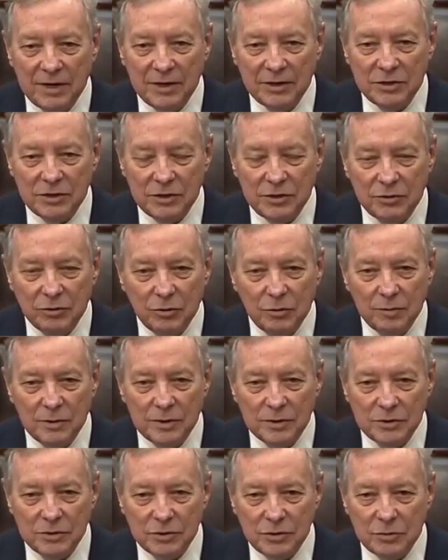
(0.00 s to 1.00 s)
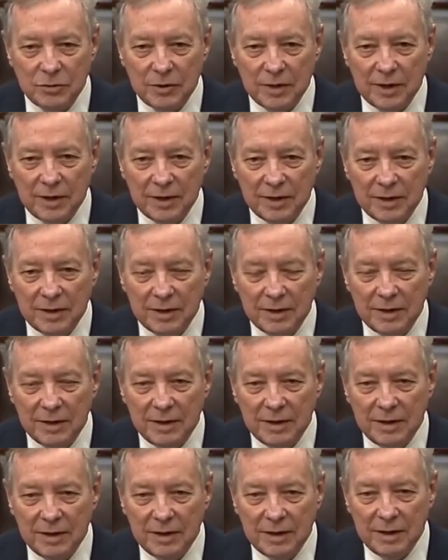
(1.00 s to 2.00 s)
she told me the story
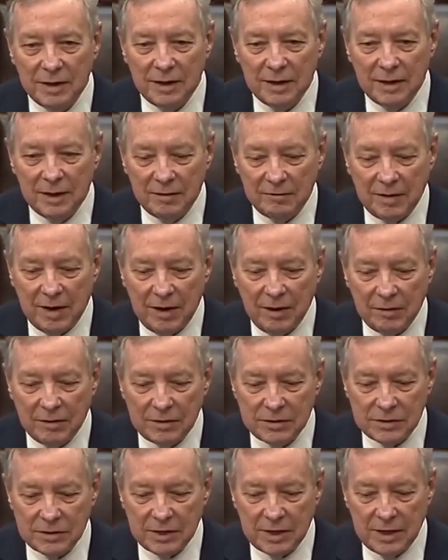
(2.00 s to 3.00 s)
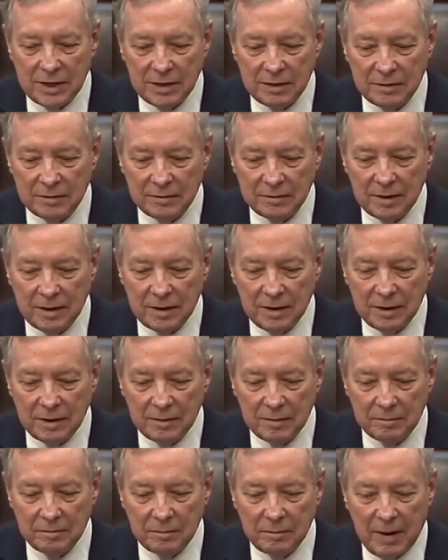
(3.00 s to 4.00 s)
of how, as a
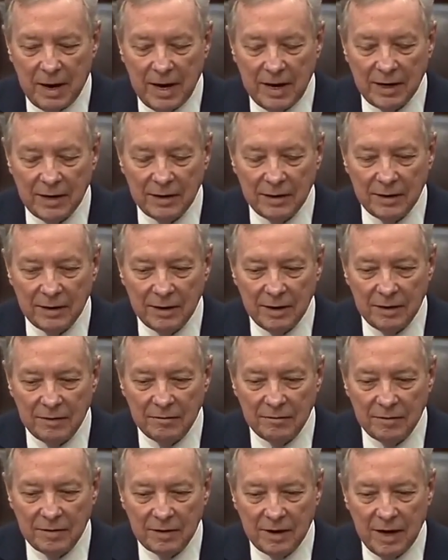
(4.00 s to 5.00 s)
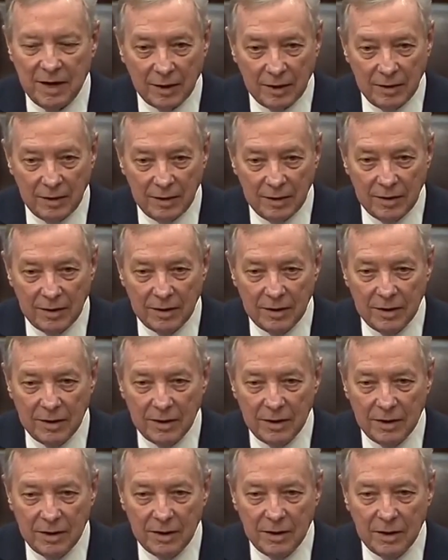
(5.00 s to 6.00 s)
pilot of a heck,
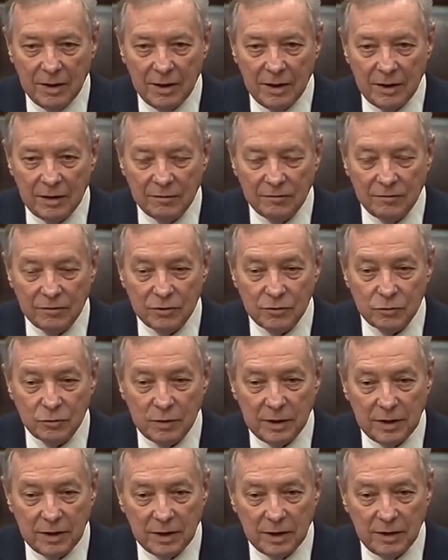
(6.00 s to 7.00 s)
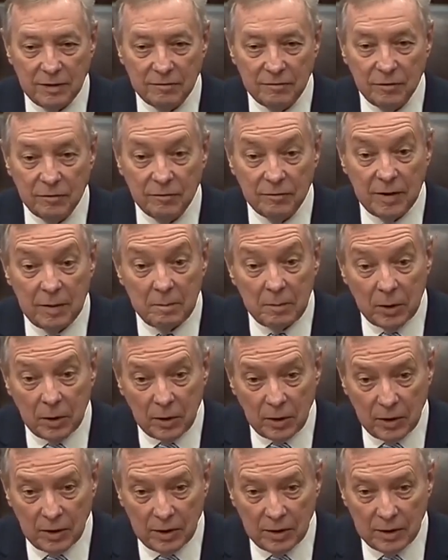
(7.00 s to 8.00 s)
in the first week of
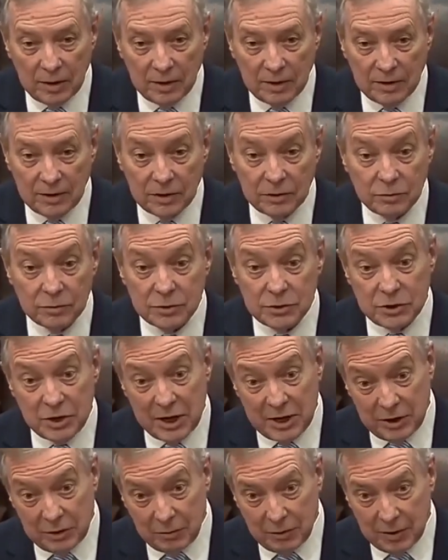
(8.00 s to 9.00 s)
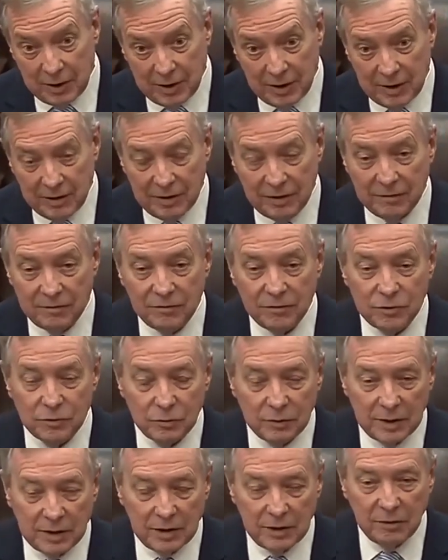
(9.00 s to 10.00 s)
November, this was January, the first
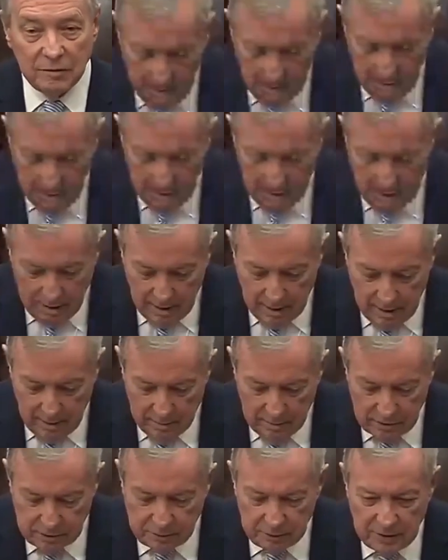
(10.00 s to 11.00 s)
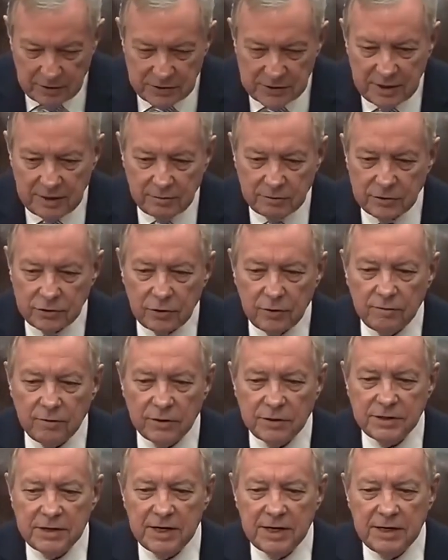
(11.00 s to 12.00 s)
week of November, Mr. President, it was
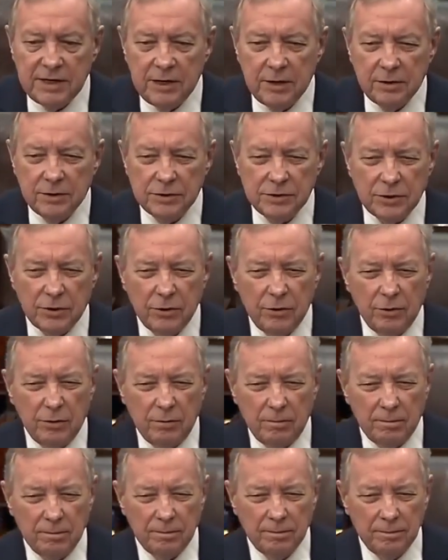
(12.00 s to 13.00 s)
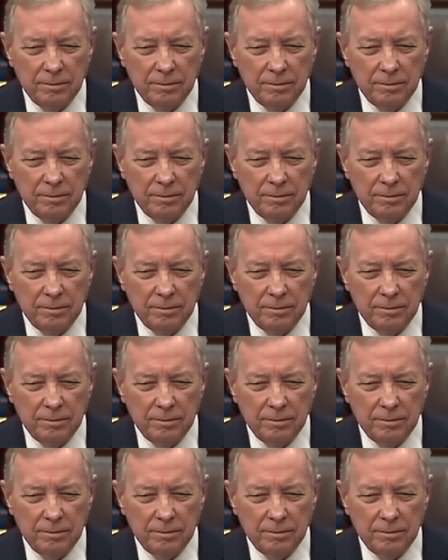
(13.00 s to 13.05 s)
over 10 years ago.